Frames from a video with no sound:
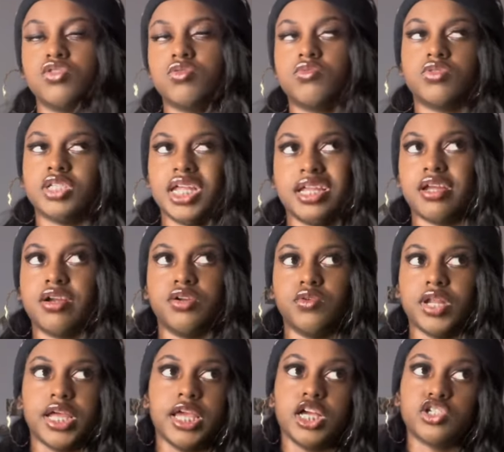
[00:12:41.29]
You don't sit there and do
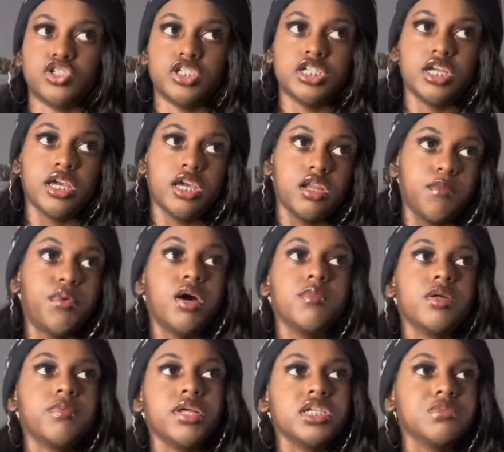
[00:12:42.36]
that extra shit in a
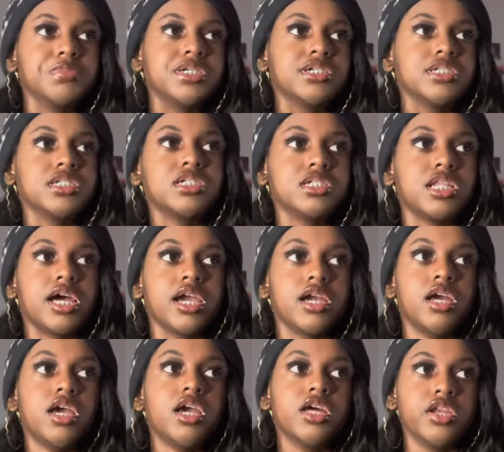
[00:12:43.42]
public place, because it's just like,
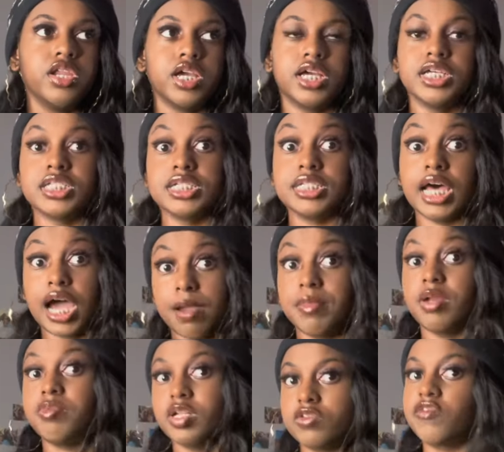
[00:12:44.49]
nigga, it's a time
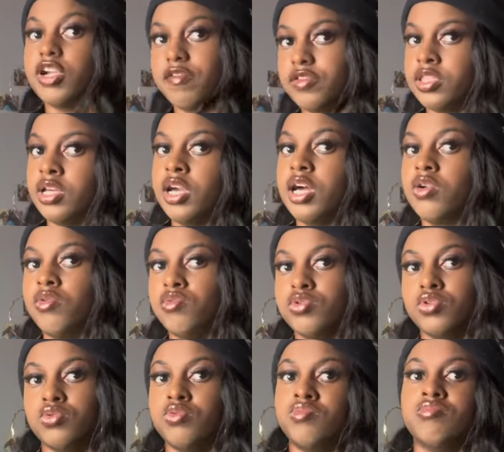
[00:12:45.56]
and a place for everything. I don't
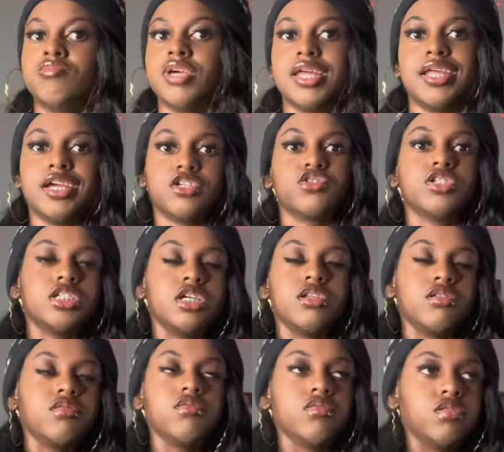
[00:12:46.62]
do that extra shit.
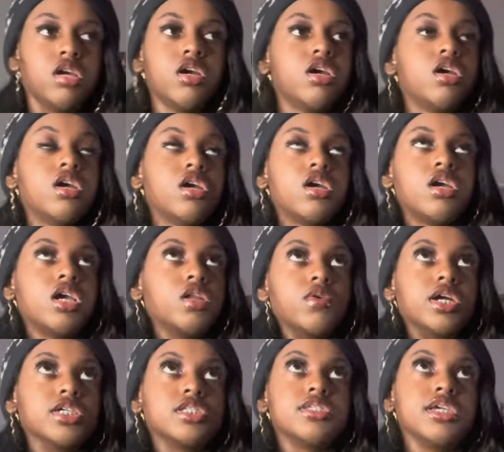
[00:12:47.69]

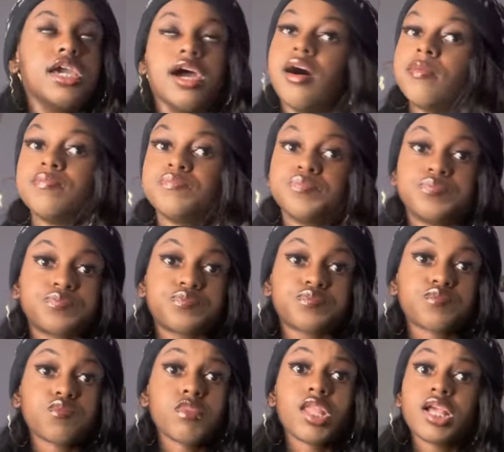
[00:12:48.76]
Anyways, yeah.
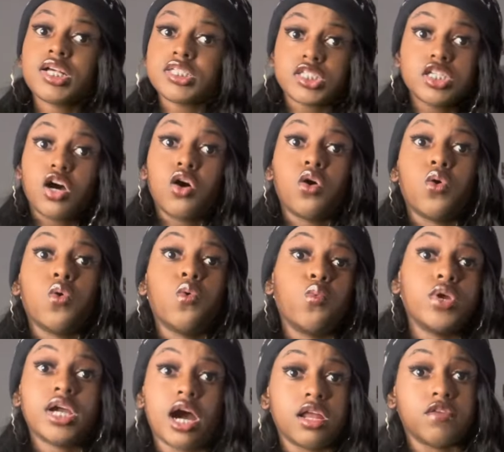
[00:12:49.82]
So,
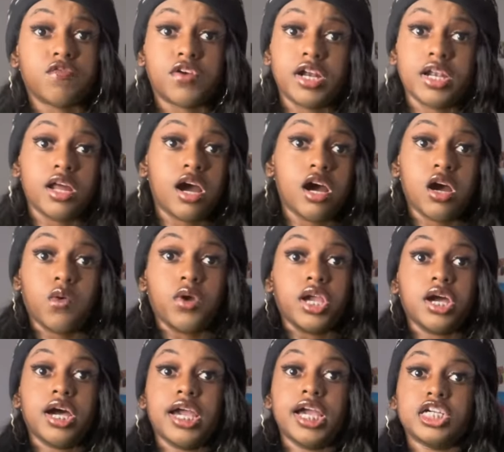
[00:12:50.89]
we caught the friend in the hallway.
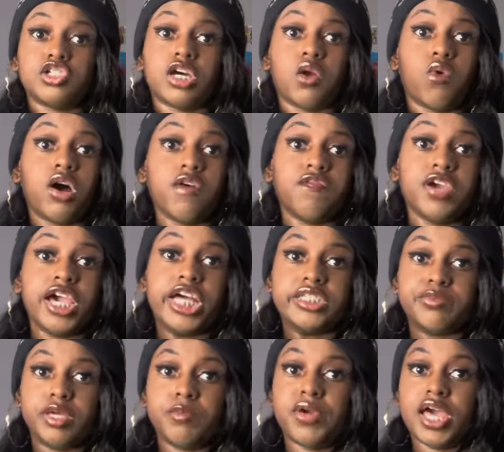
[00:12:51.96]
Her walked fast,
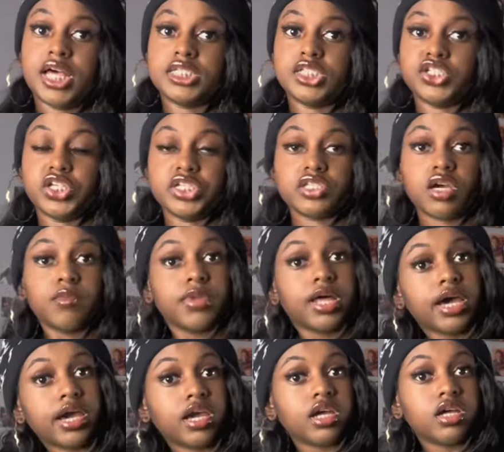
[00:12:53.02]
speed past and shit.
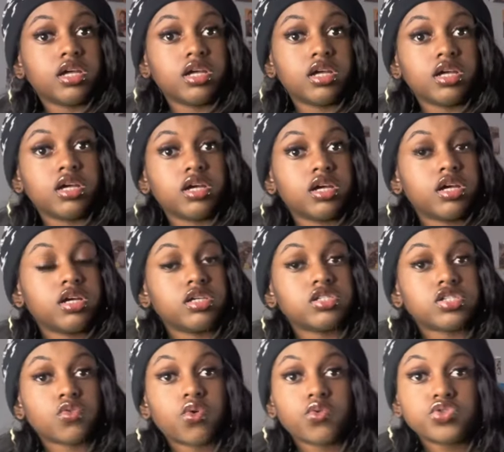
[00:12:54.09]
Like,
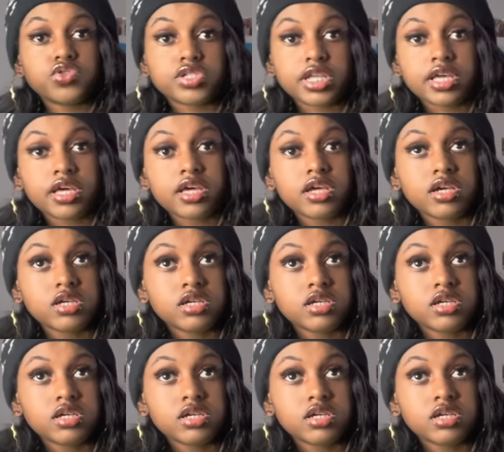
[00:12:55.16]
so what was you saying?